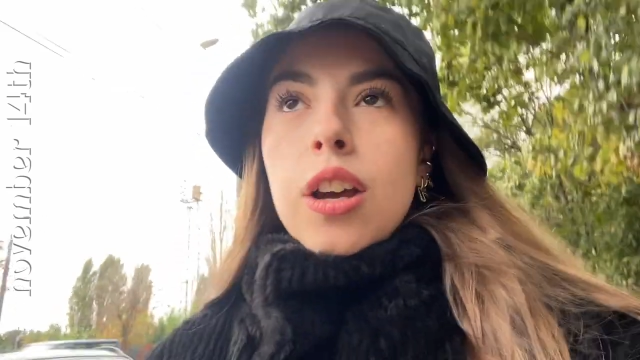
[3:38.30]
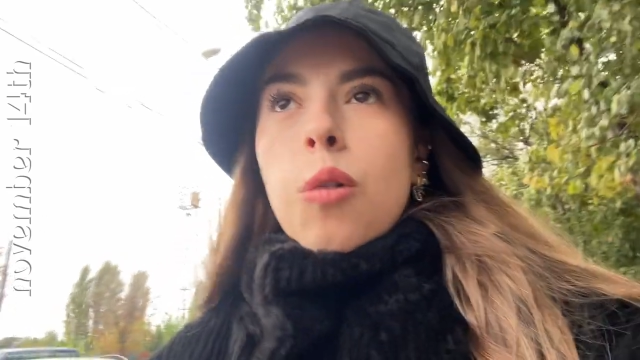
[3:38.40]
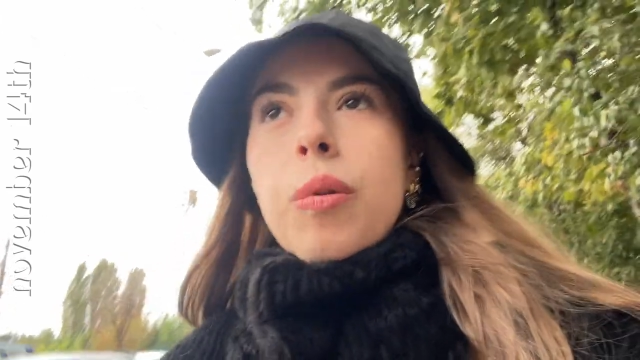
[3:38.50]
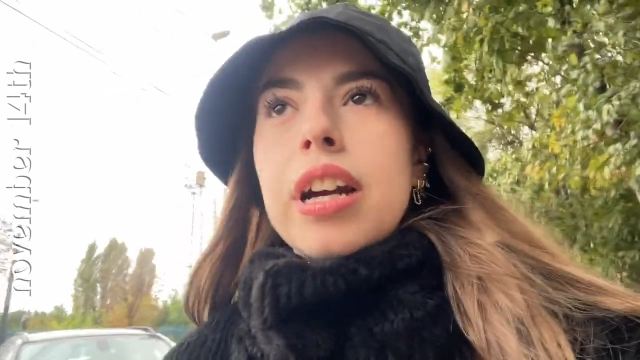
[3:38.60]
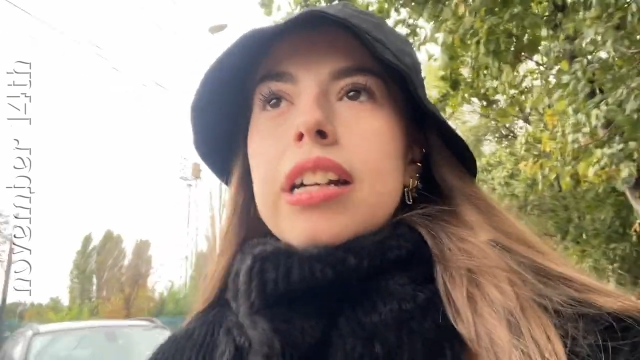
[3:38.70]

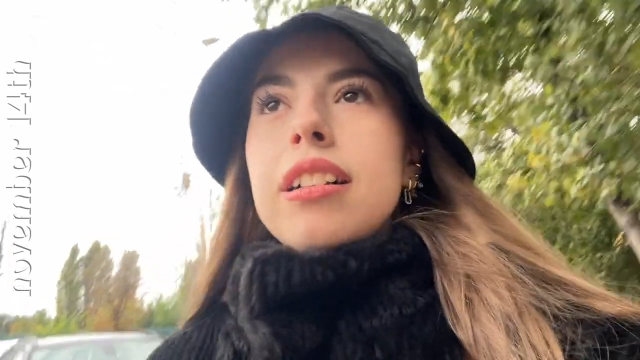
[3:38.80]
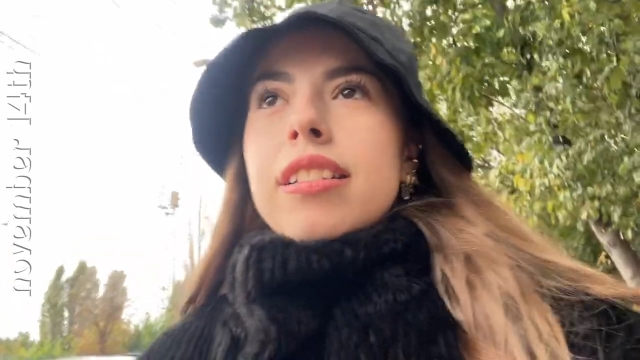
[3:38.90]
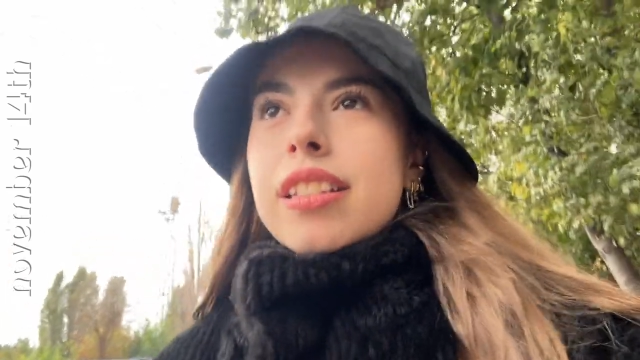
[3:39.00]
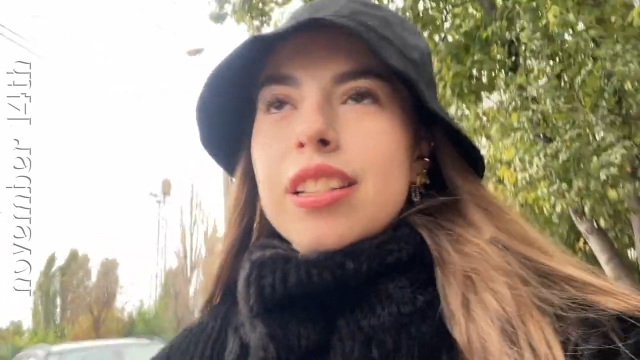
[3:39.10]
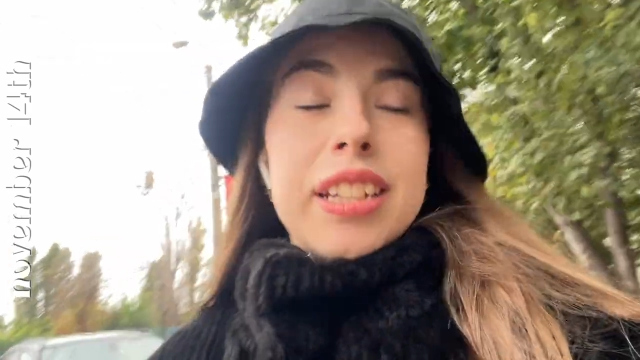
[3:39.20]
where
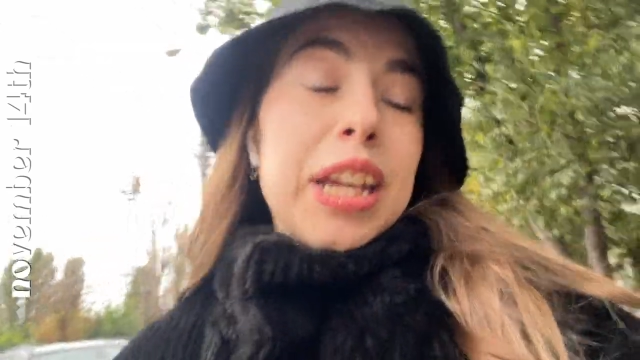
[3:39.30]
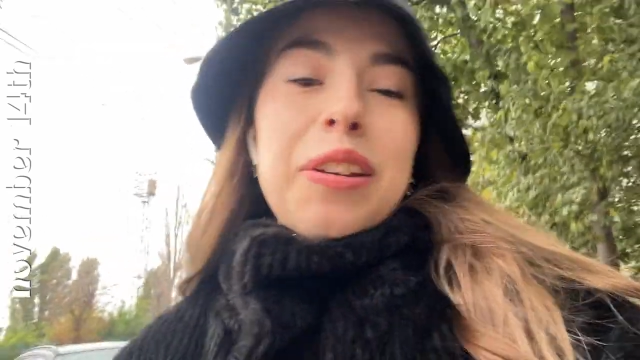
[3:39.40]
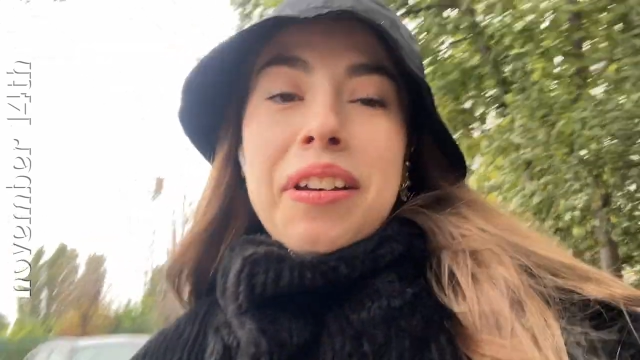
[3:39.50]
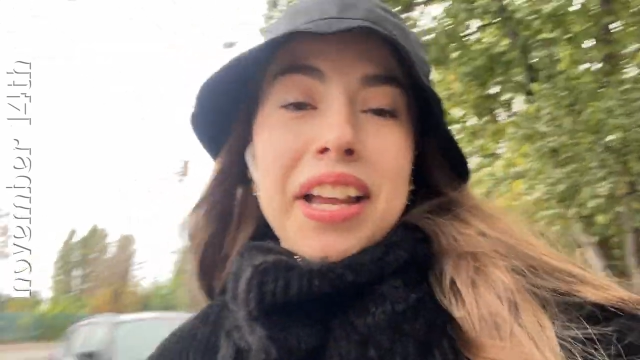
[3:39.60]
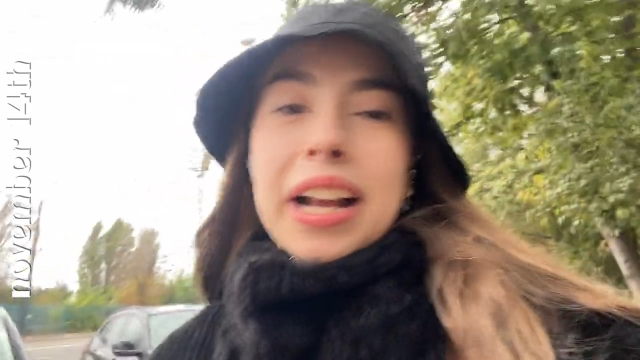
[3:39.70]
else can
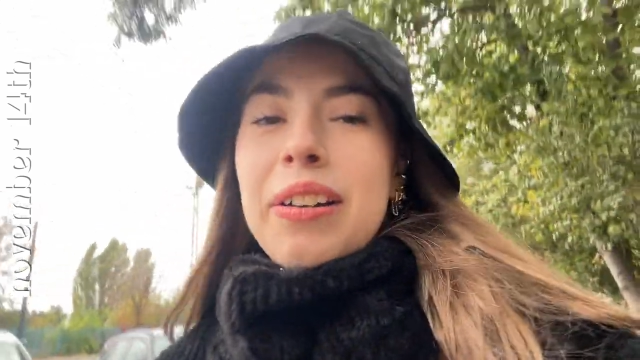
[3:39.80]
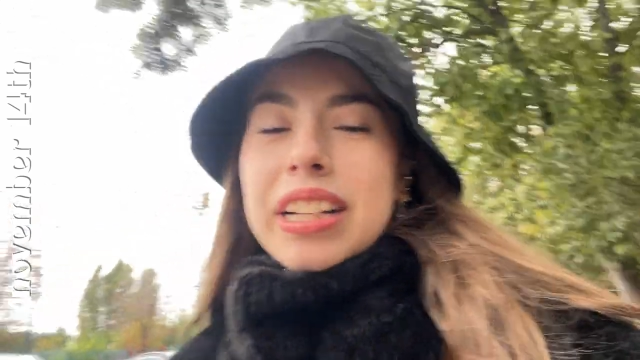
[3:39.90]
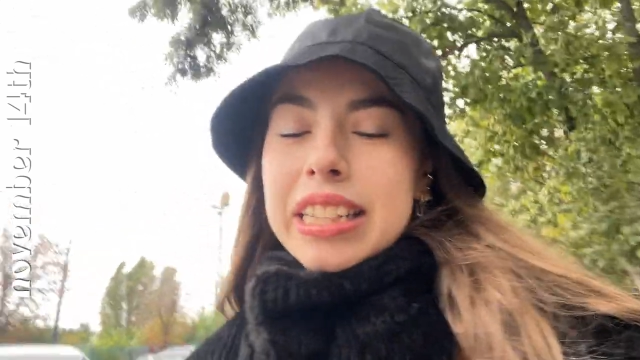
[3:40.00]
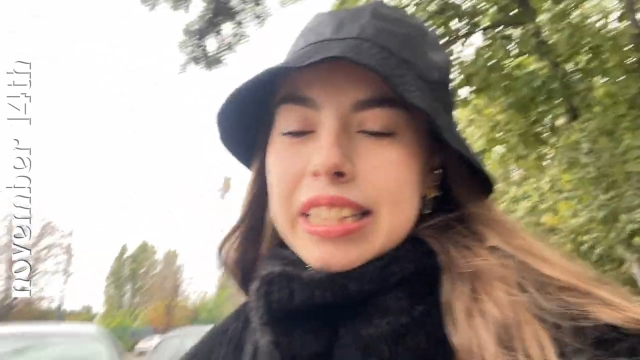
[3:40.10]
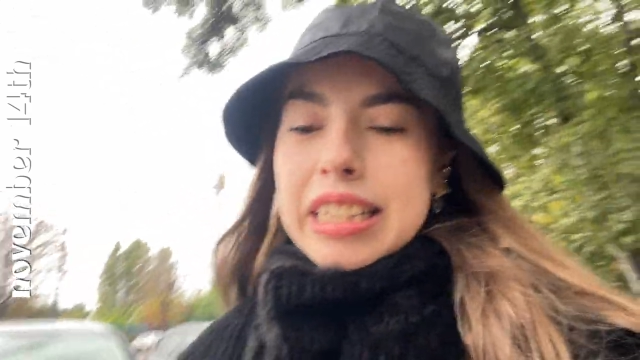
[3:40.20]
you hang out
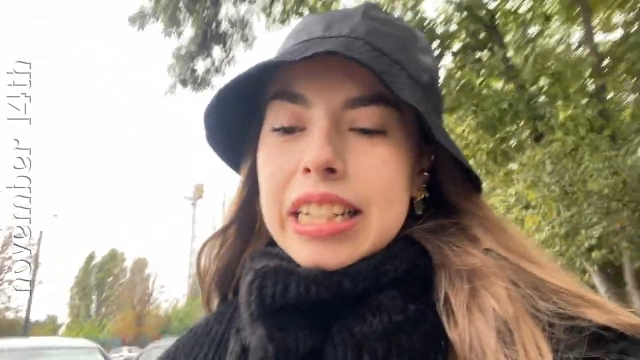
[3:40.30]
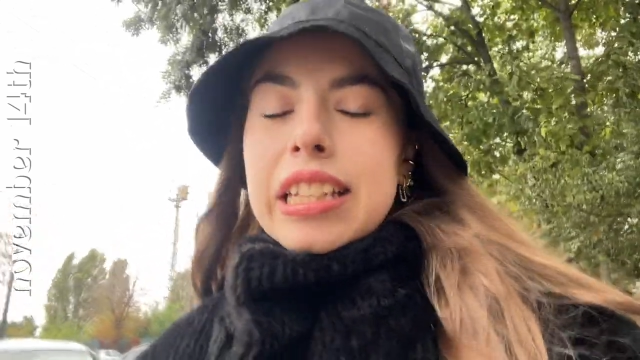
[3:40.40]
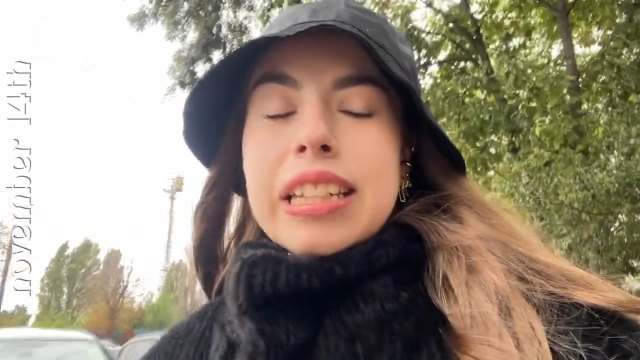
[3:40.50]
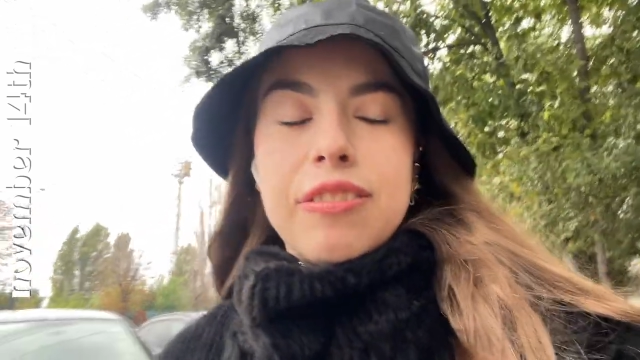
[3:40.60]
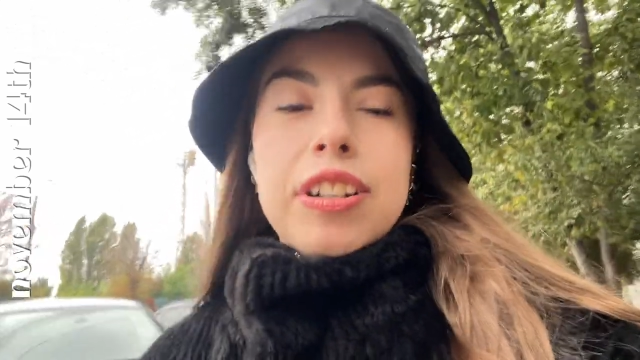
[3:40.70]
in the city
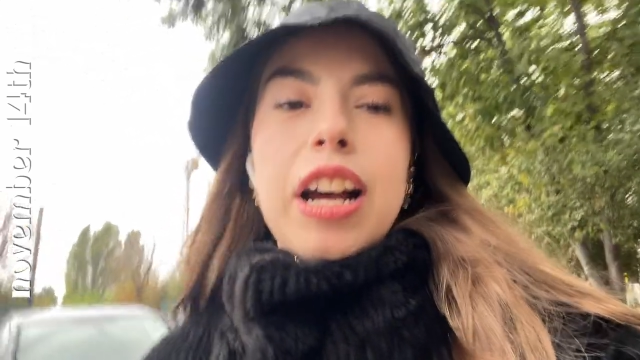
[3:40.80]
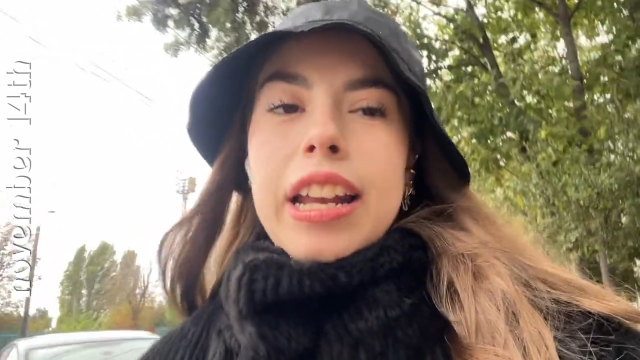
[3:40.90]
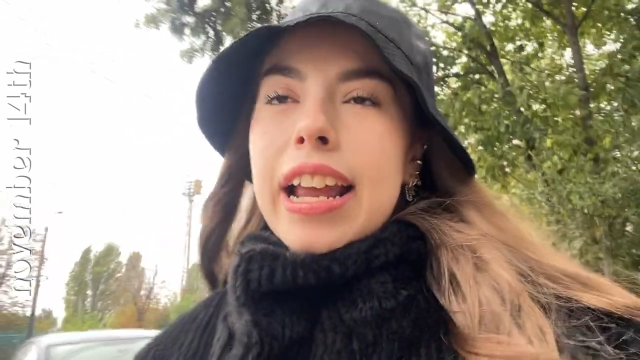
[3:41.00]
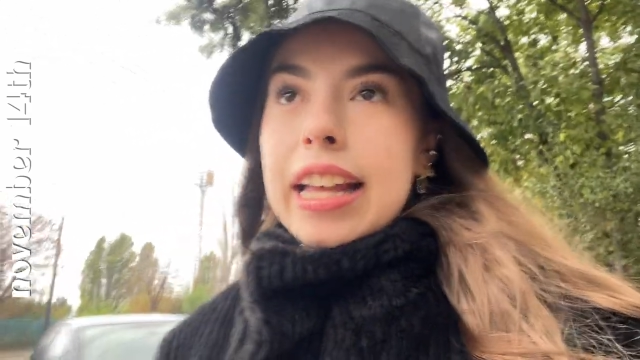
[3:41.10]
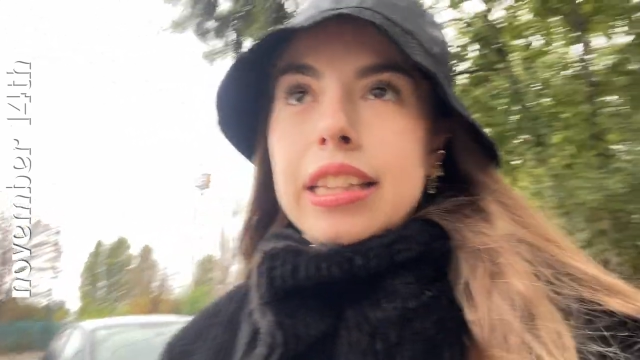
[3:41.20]
if not
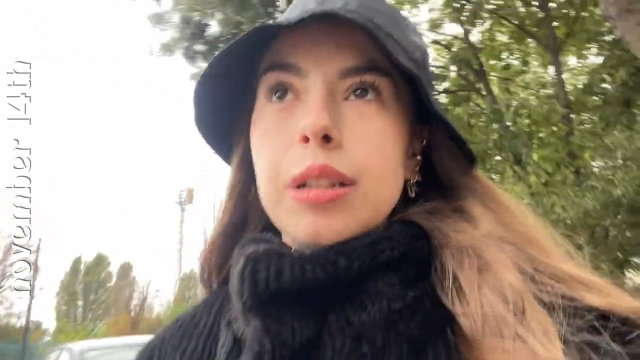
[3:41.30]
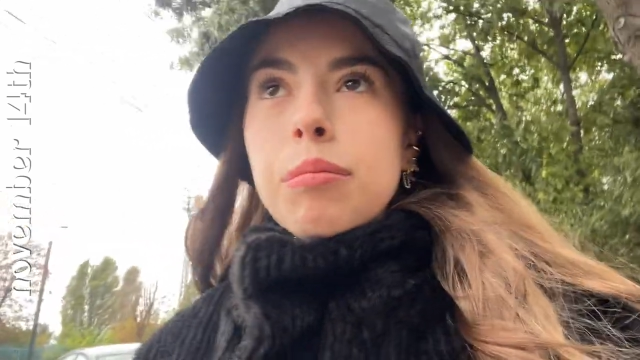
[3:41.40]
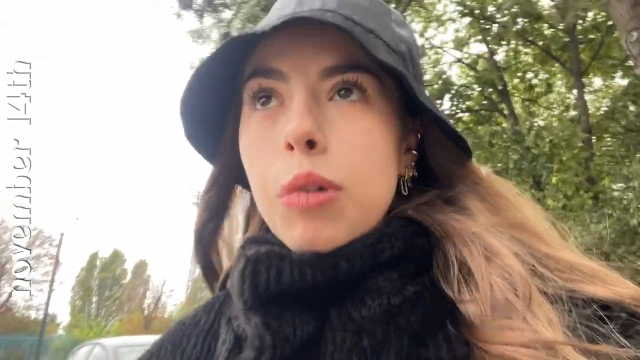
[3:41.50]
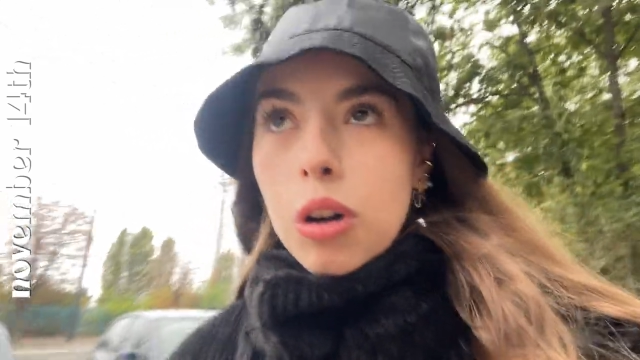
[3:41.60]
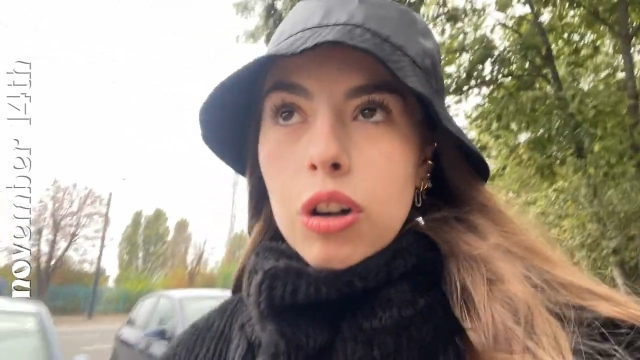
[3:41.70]
at the
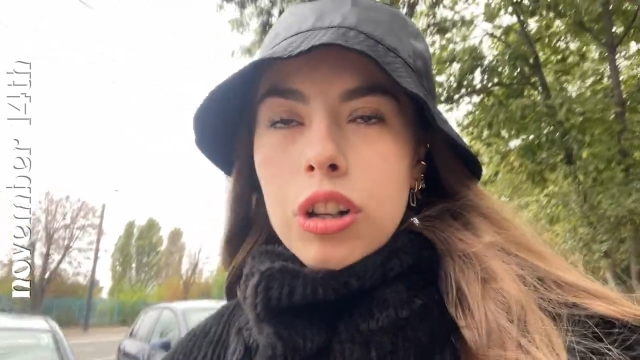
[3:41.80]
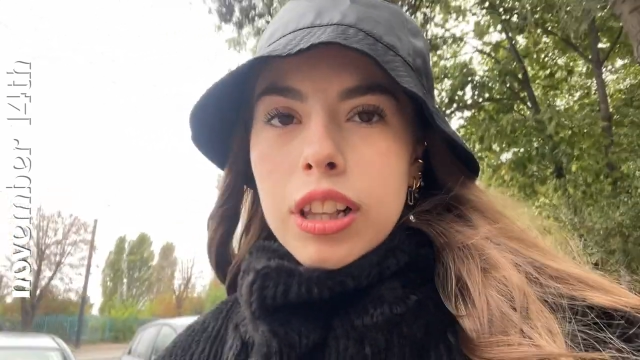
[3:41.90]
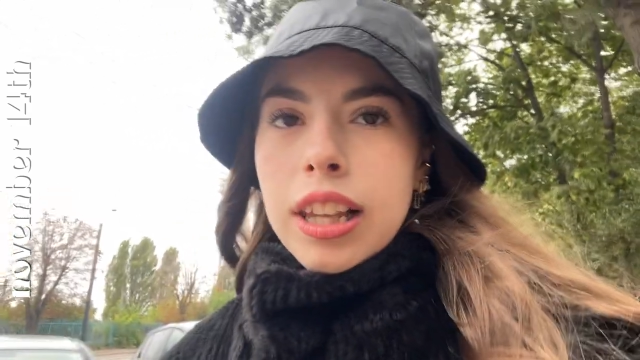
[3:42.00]
mall